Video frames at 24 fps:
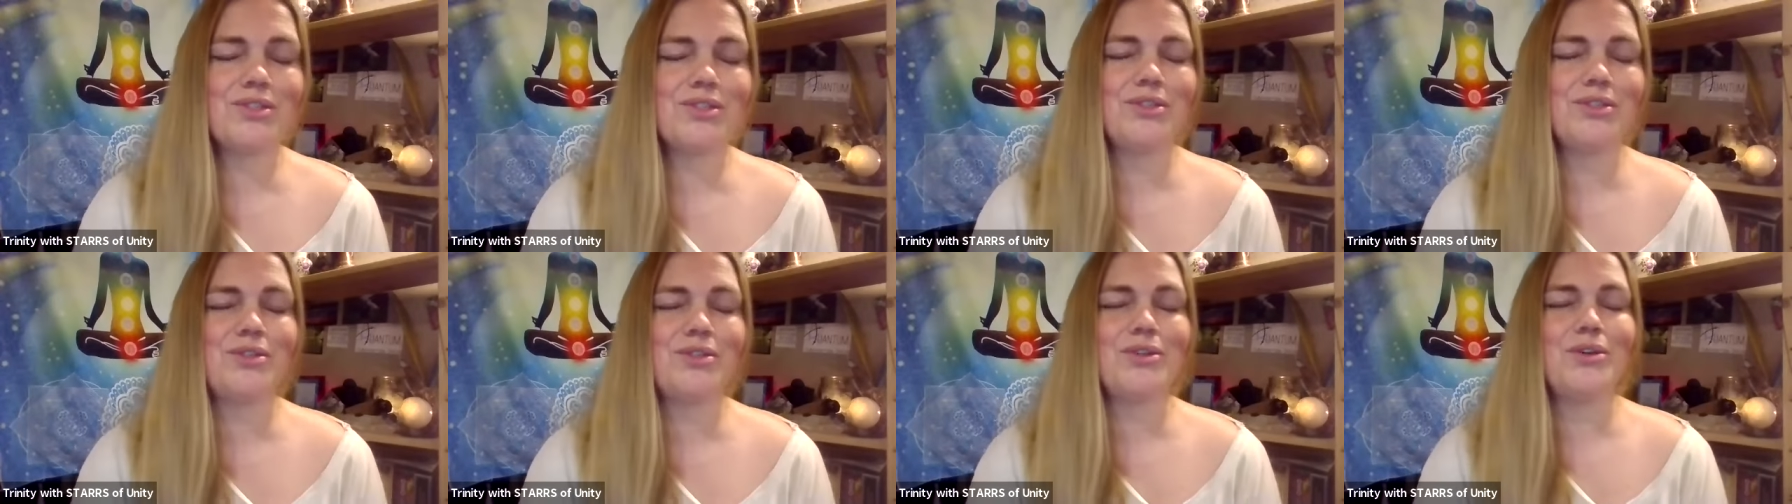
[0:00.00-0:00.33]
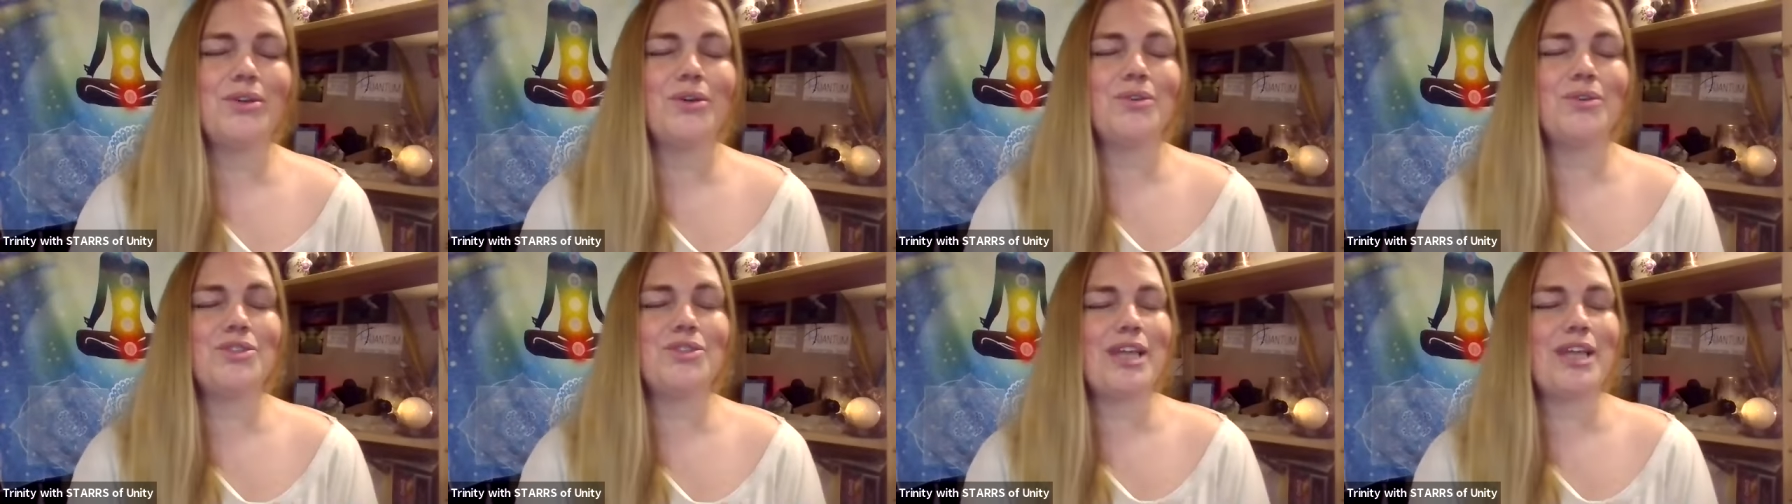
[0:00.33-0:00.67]

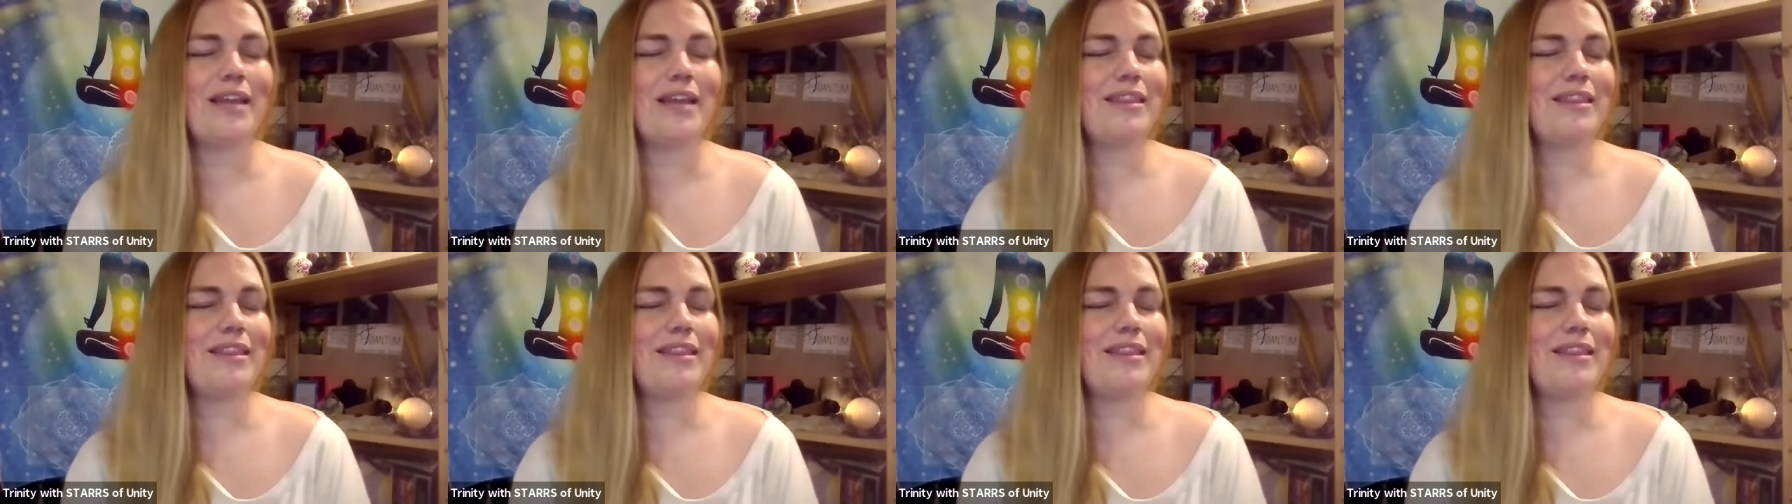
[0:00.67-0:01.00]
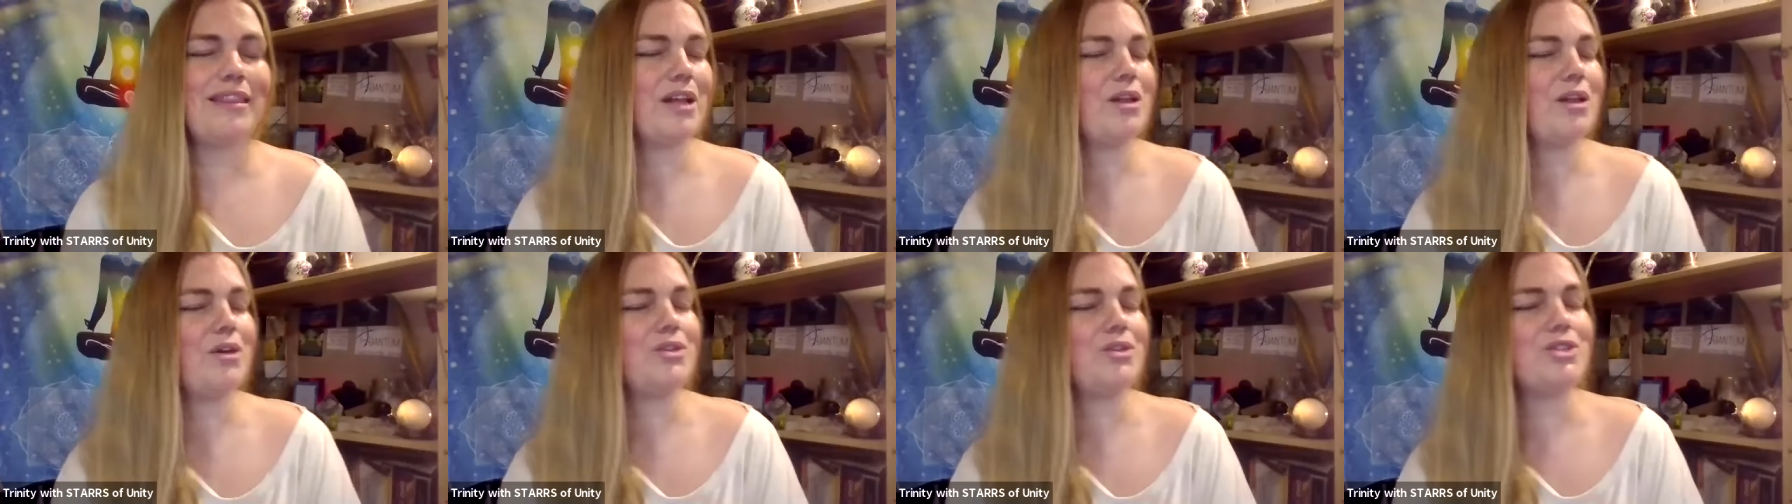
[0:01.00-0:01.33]
to
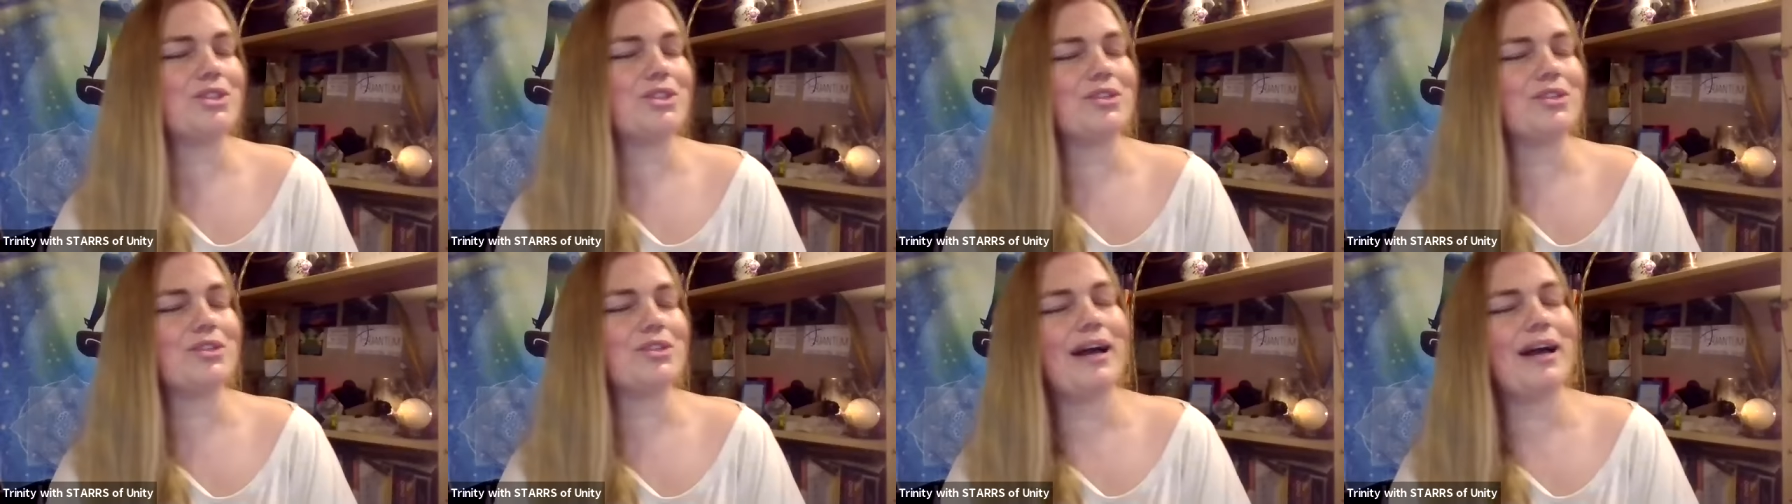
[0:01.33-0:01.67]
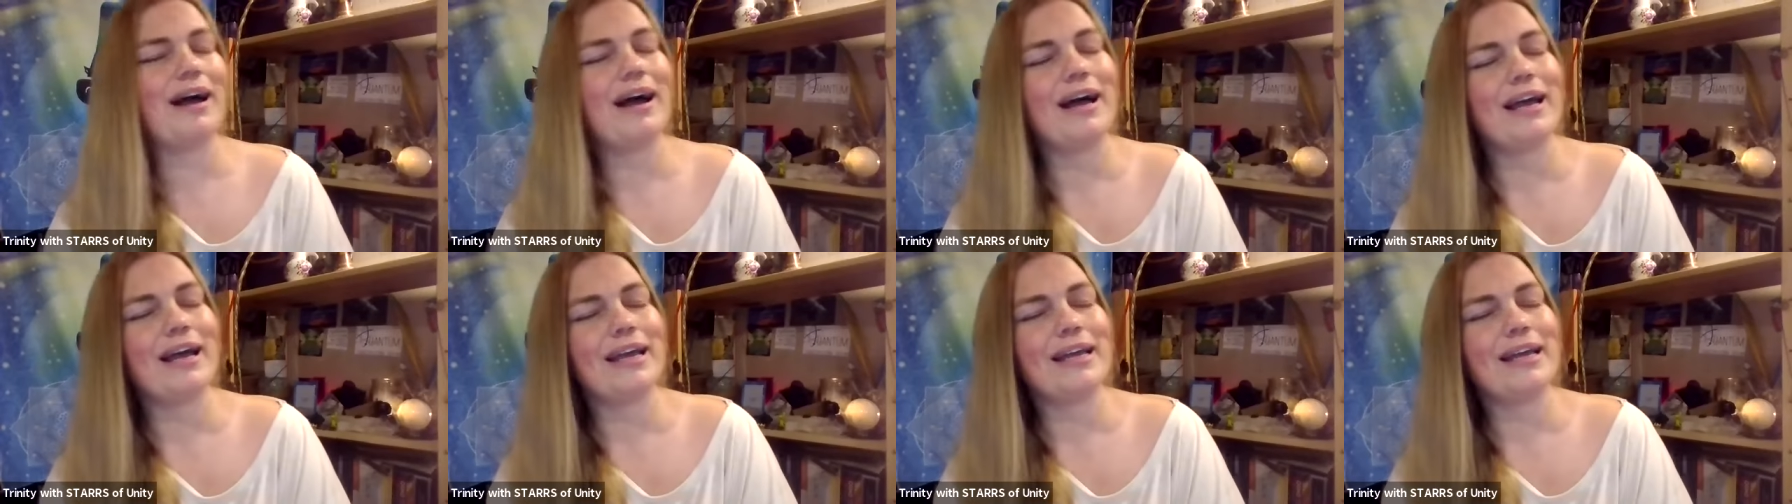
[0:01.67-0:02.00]
gently close your
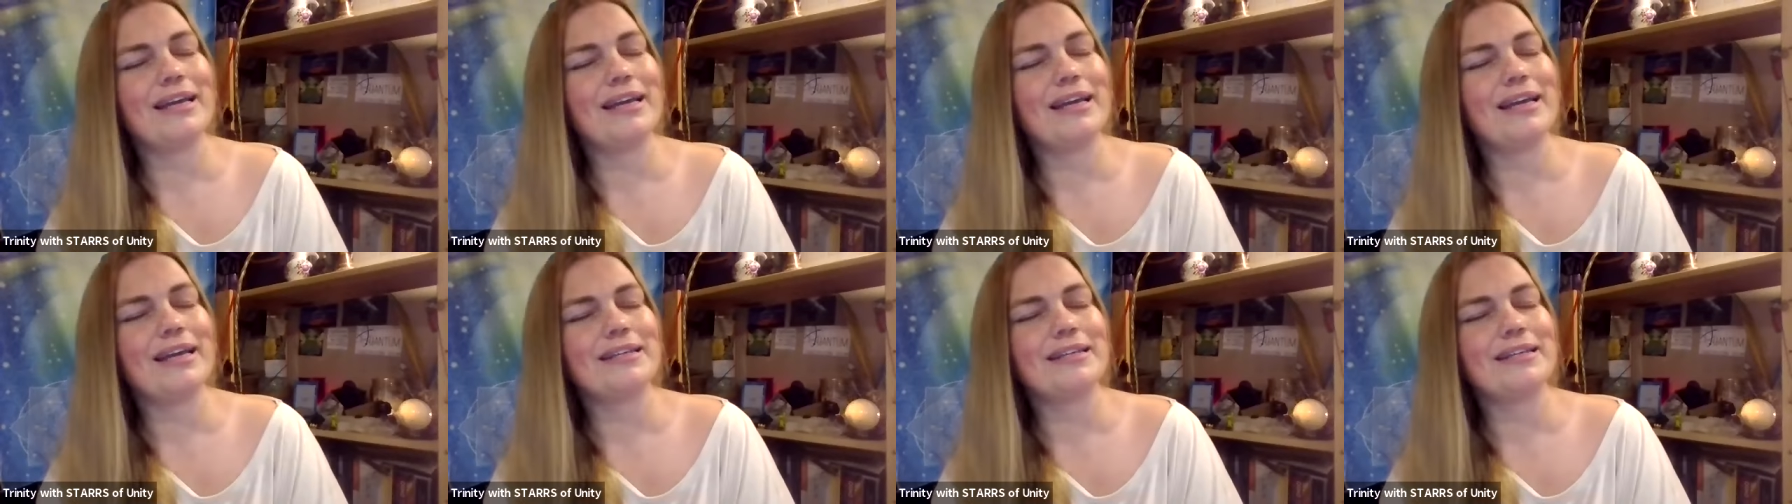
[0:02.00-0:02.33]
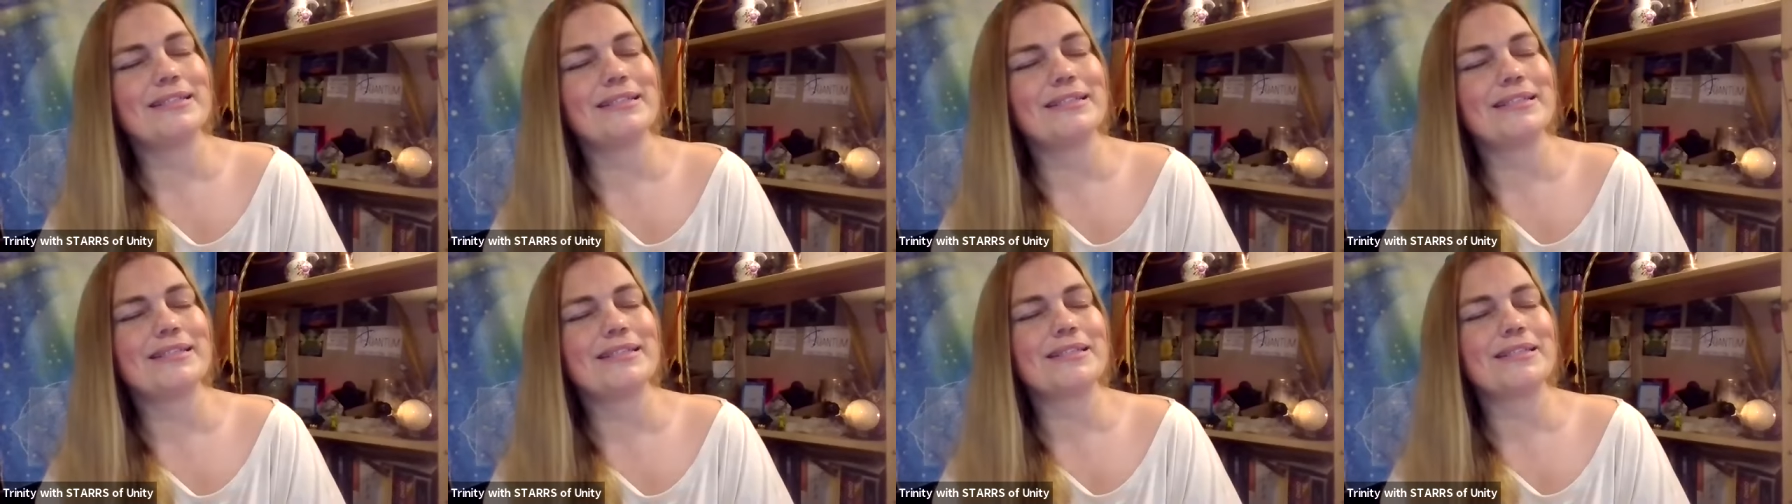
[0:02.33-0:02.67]

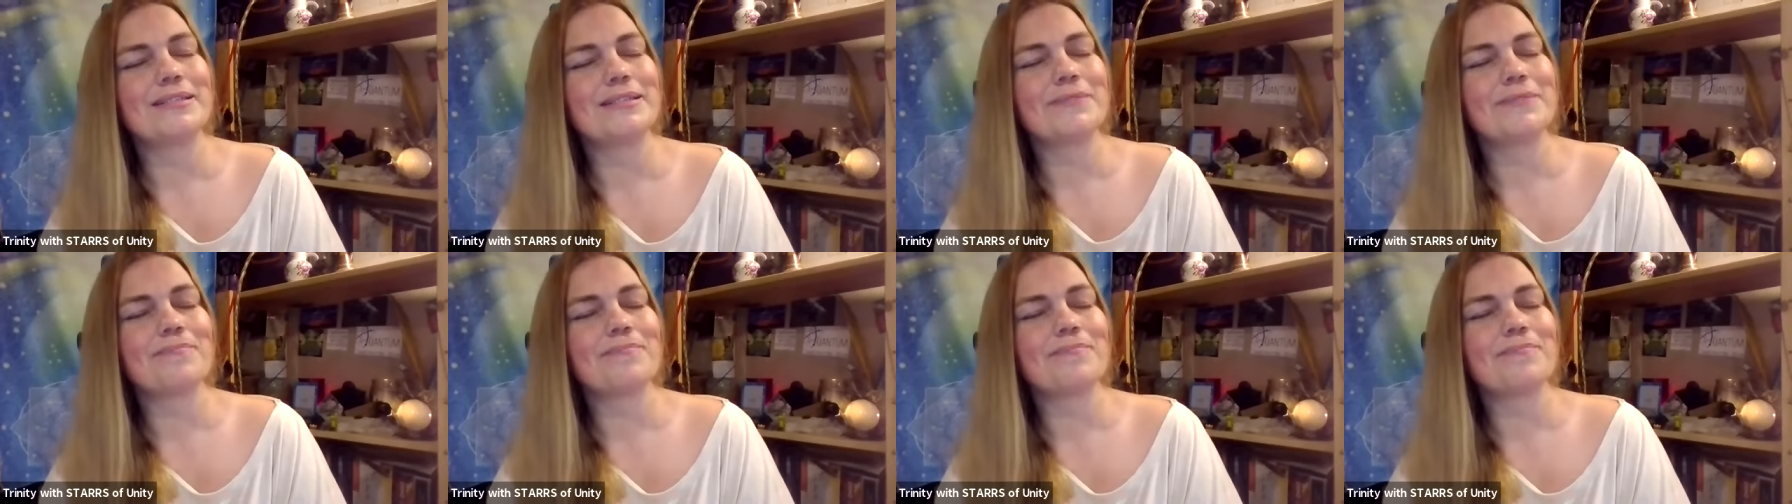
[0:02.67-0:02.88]
eyes.